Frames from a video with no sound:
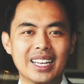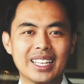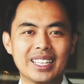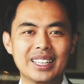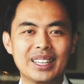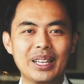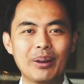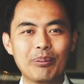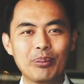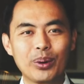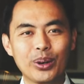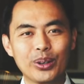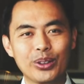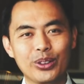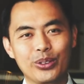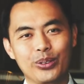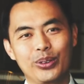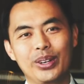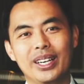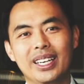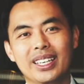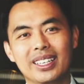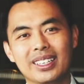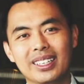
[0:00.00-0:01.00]
Number
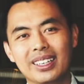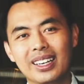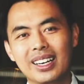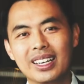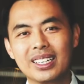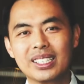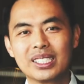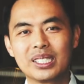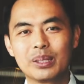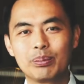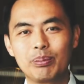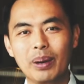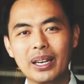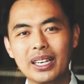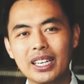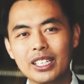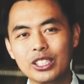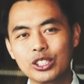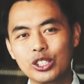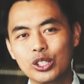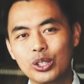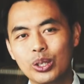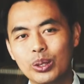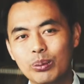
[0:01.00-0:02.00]
three,
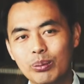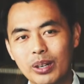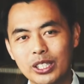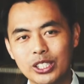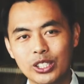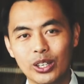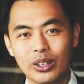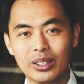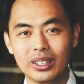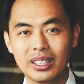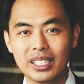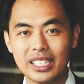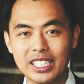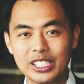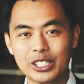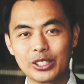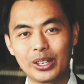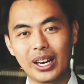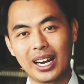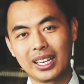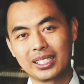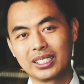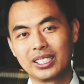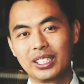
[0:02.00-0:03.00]
spending too much on
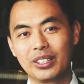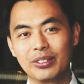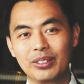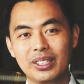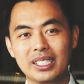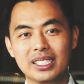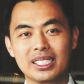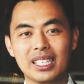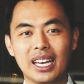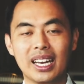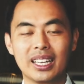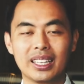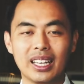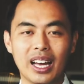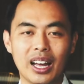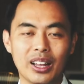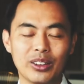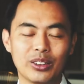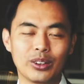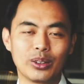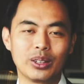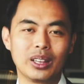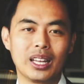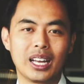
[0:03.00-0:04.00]
leisure activities and
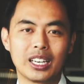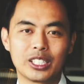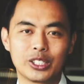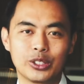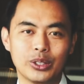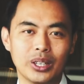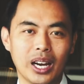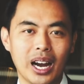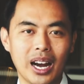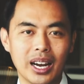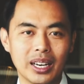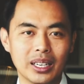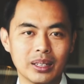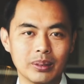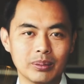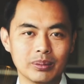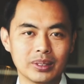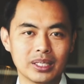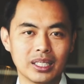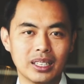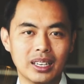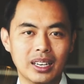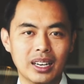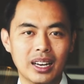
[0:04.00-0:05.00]
other luxury
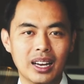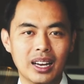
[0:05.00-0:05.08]
items.